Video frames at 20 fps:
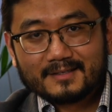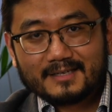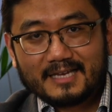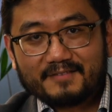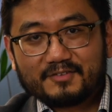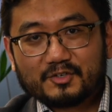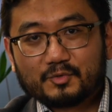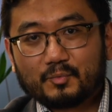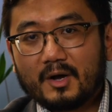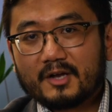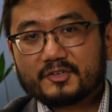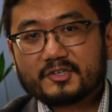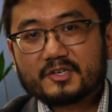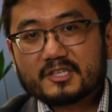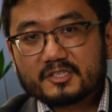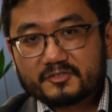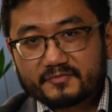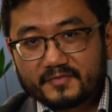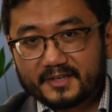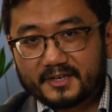If you're watching
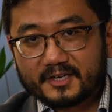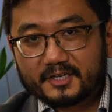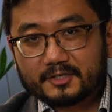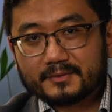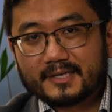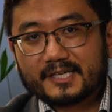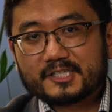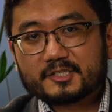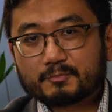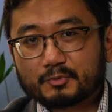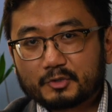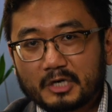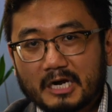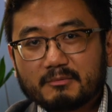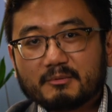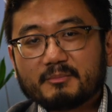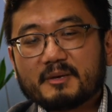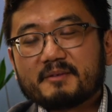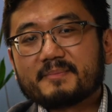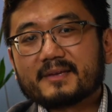this video, it's
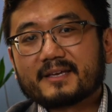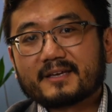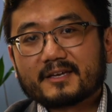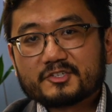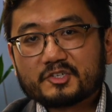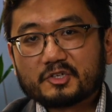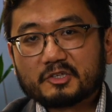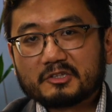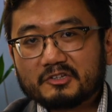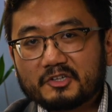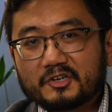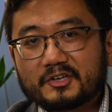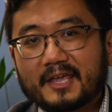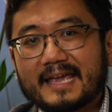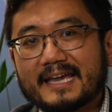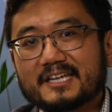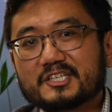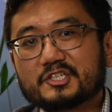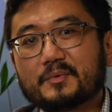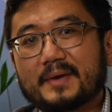probably because you're
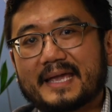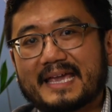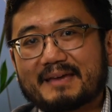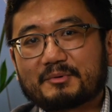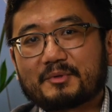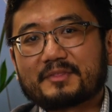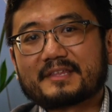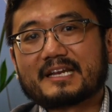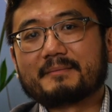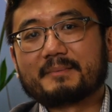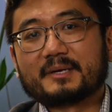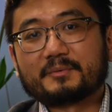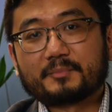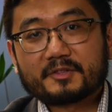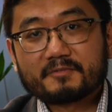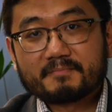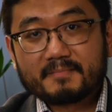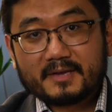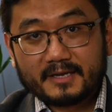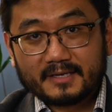looking at doing hypnotherapy
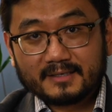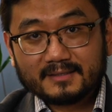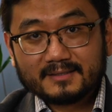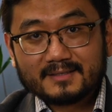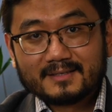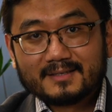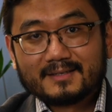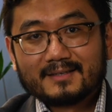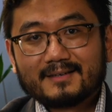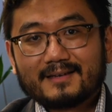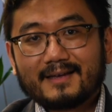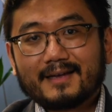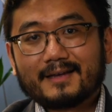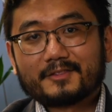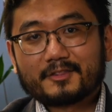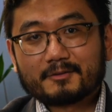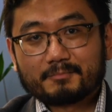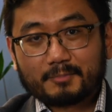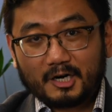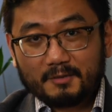with me,
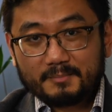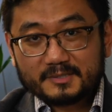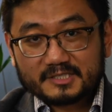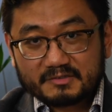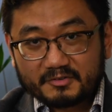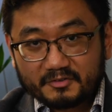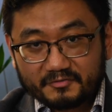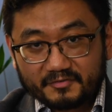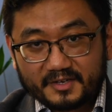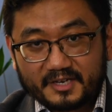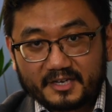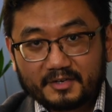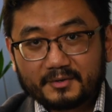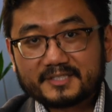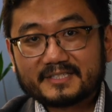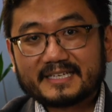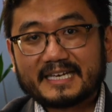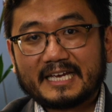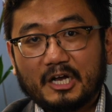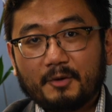and the purpose of the video
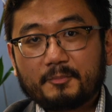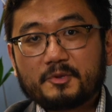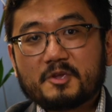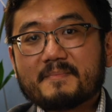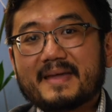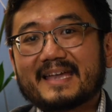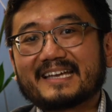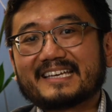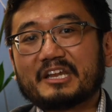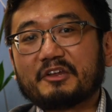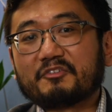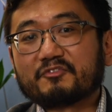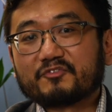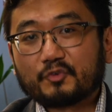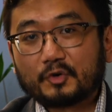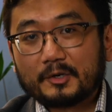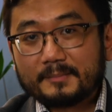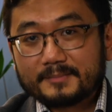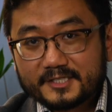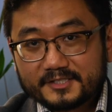is to help you make an
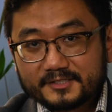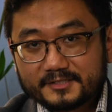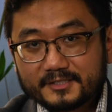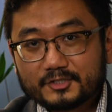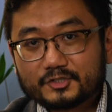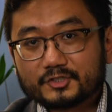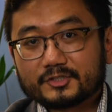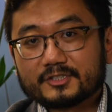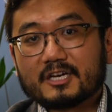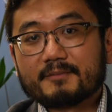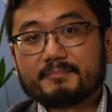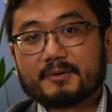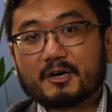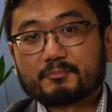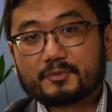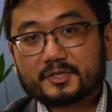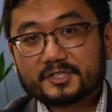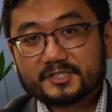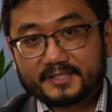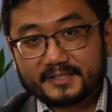informed decision
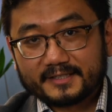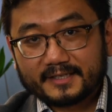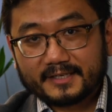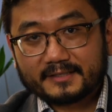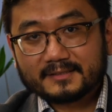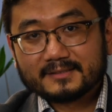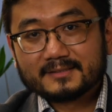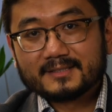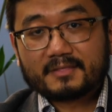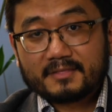about proceeding.